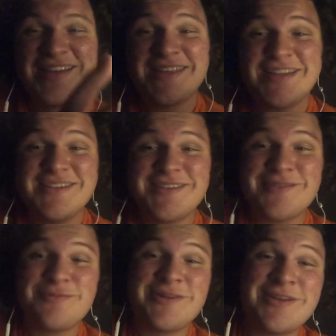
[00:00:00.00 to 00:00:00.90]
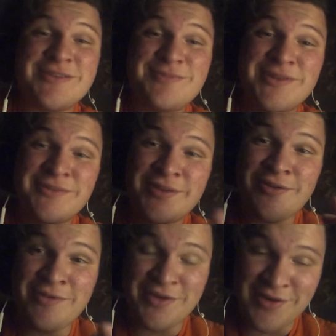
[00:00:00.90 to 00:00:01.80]
That's what has been
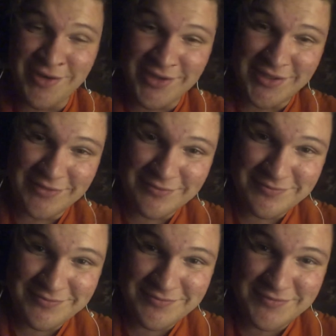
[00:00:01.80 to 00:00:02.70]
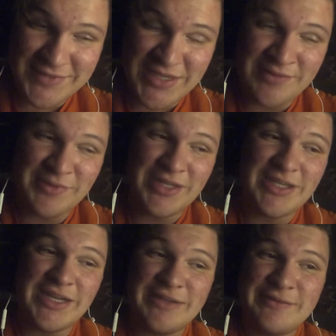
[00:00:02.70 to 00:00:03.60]
going on in my
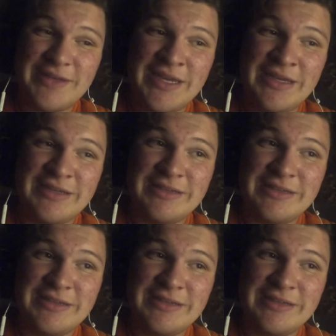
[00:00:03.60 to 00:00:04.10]
life, and